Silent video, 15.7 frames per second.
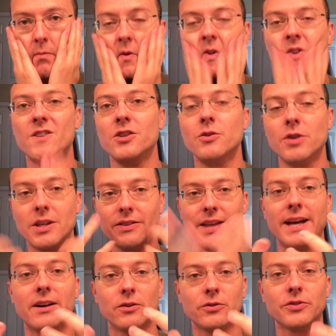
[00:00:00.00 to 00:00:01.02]
but then you get
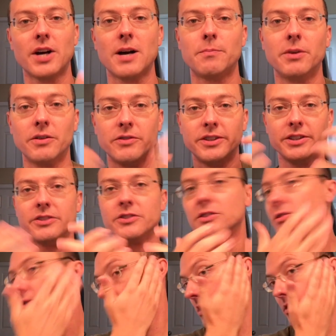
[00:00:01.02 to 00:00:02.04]
that on top of it, and it
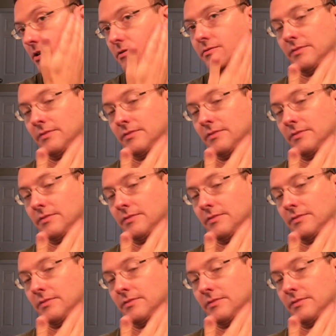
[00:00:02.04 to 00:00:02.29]
just kind